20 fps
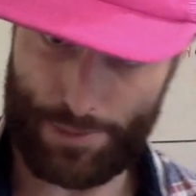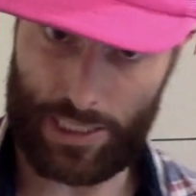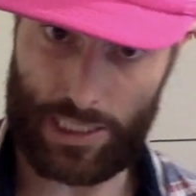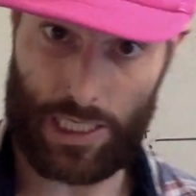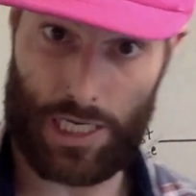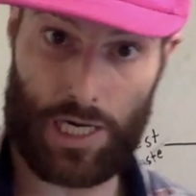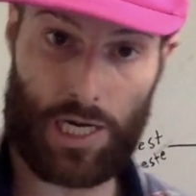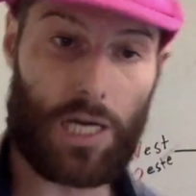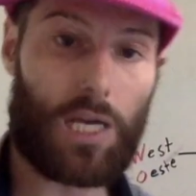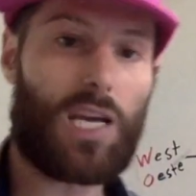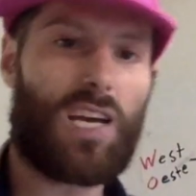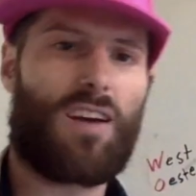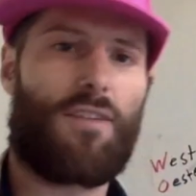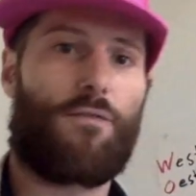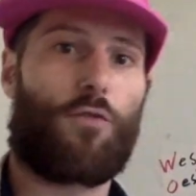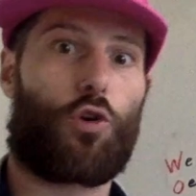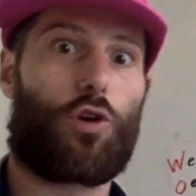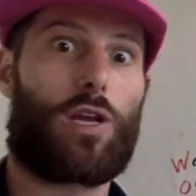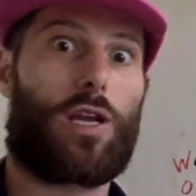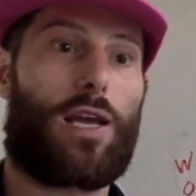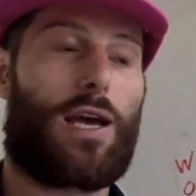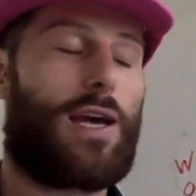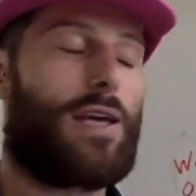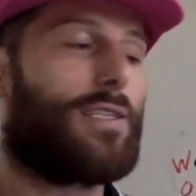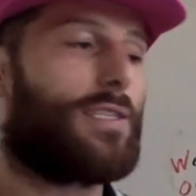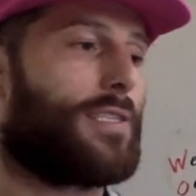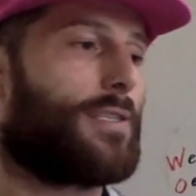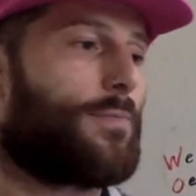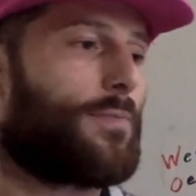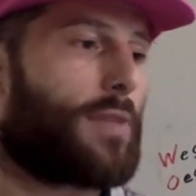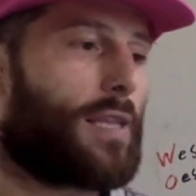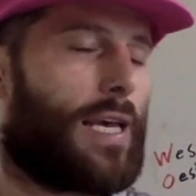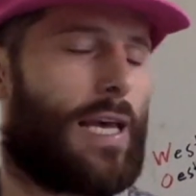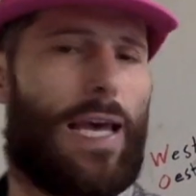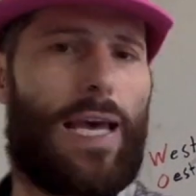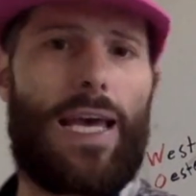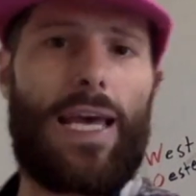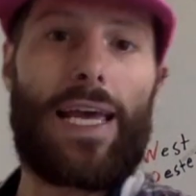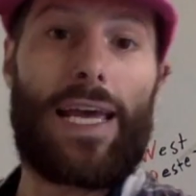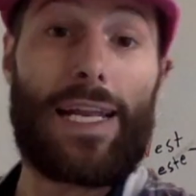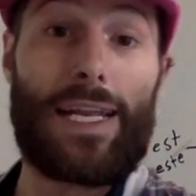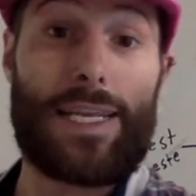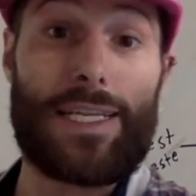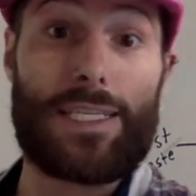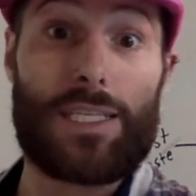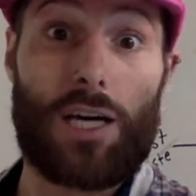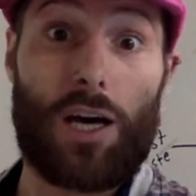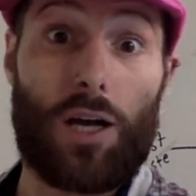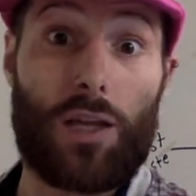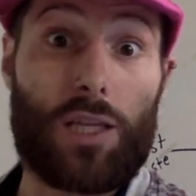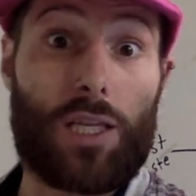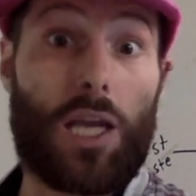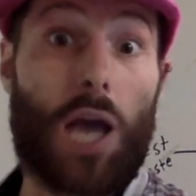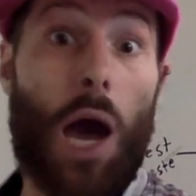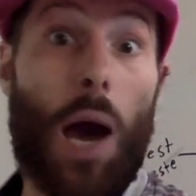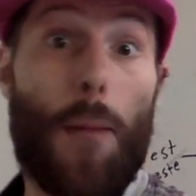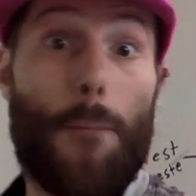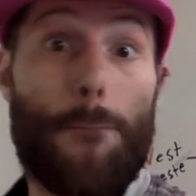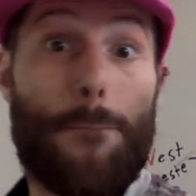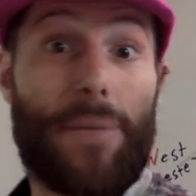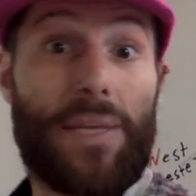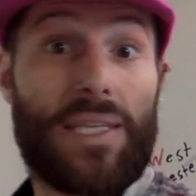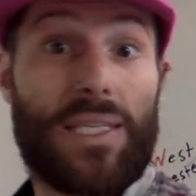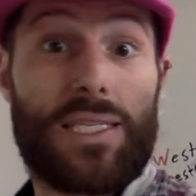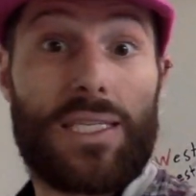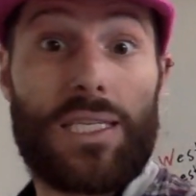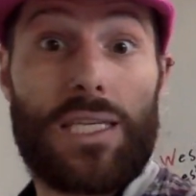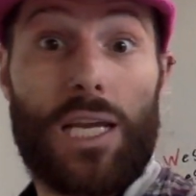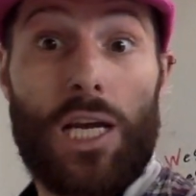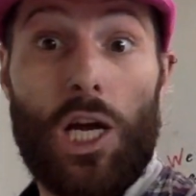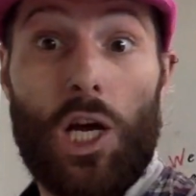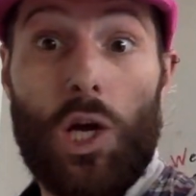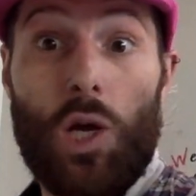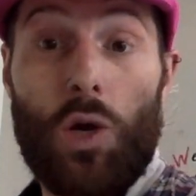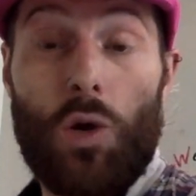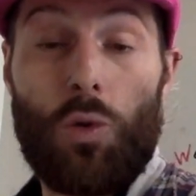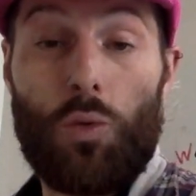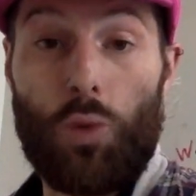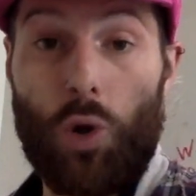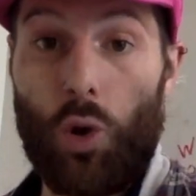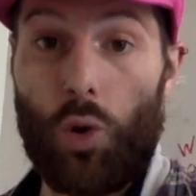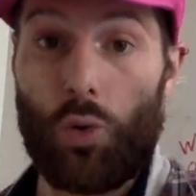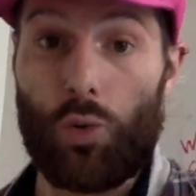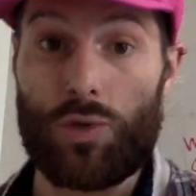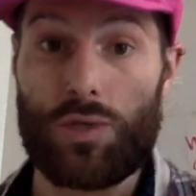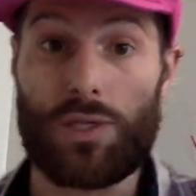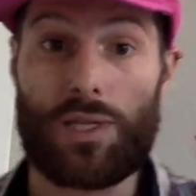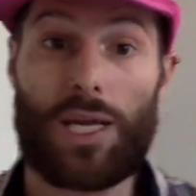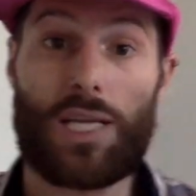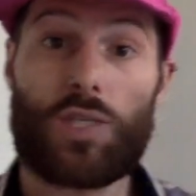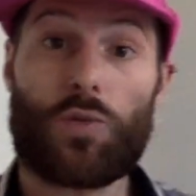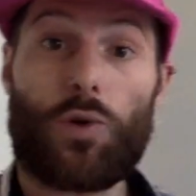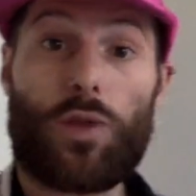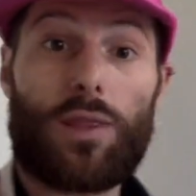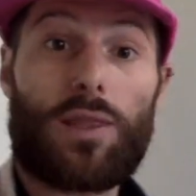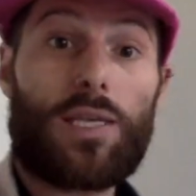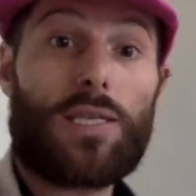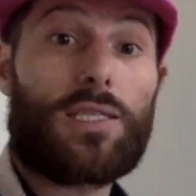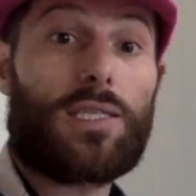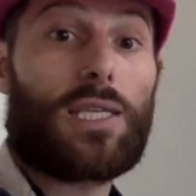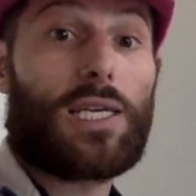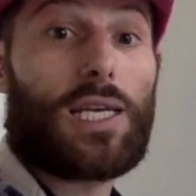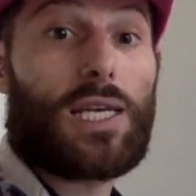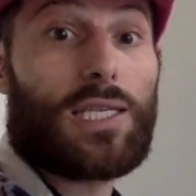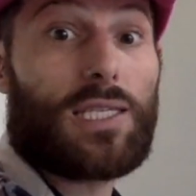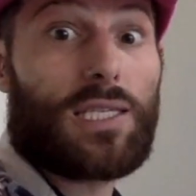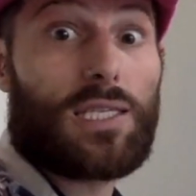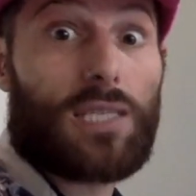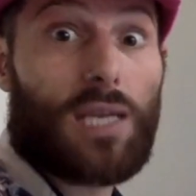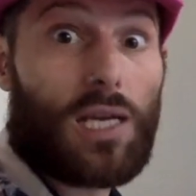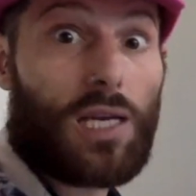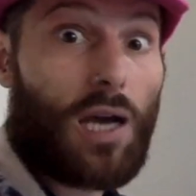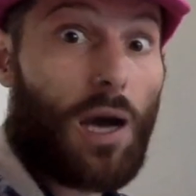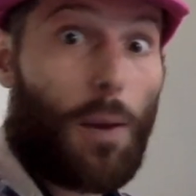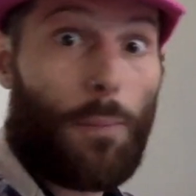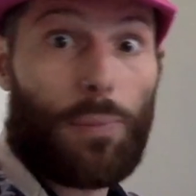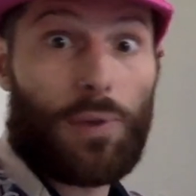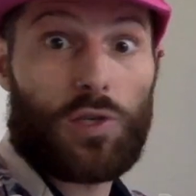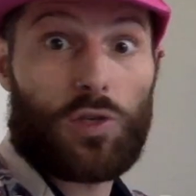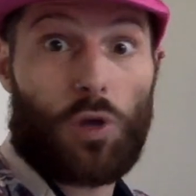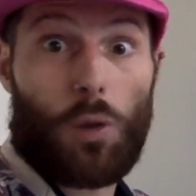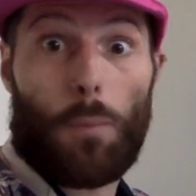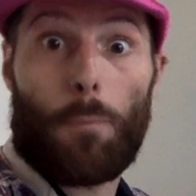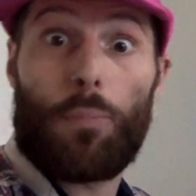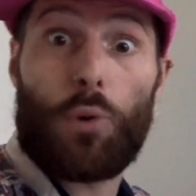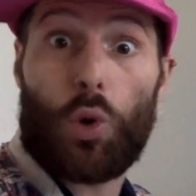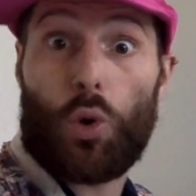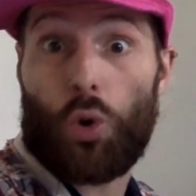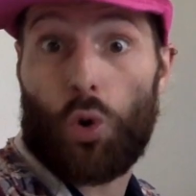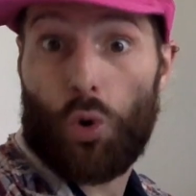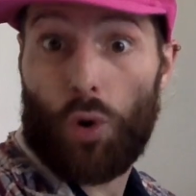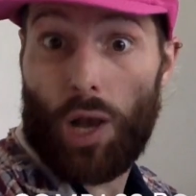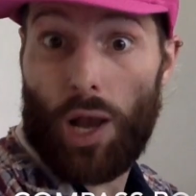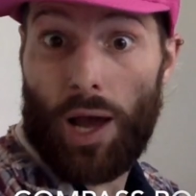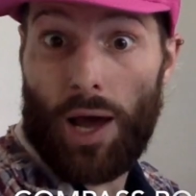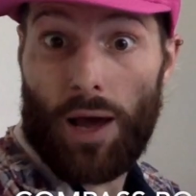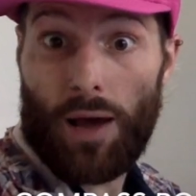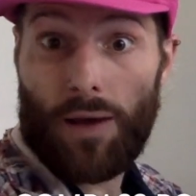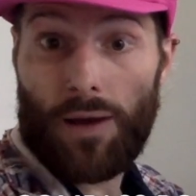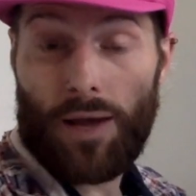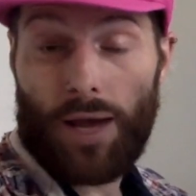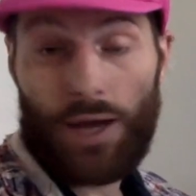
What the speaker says: song for you guys, and it is called Compass Rose, and that's what this thing is a compass, or brújula.